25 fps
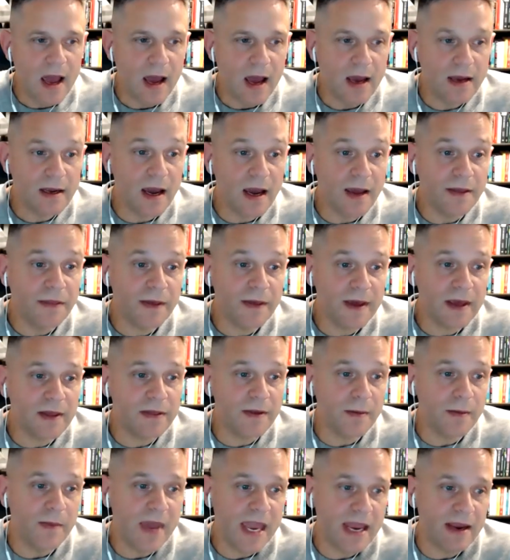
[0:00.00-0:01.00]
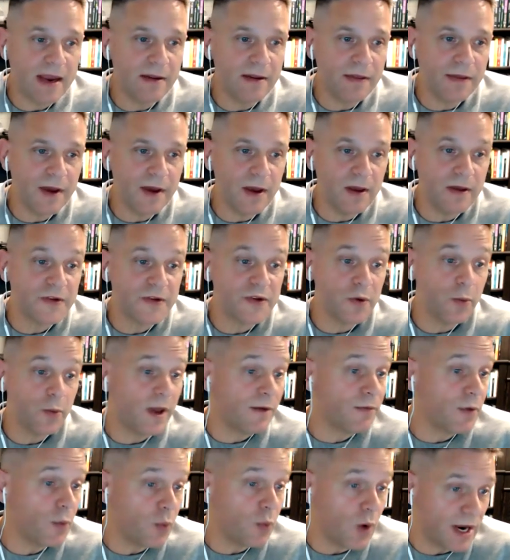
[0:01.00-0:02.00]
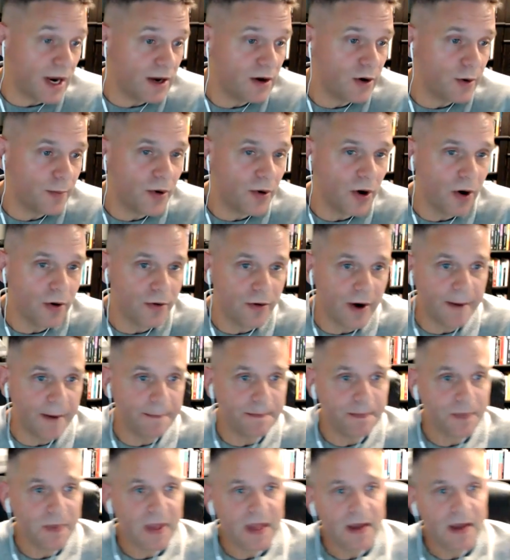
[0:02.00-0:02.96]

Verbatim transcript: I, I think the main so we have a one year program.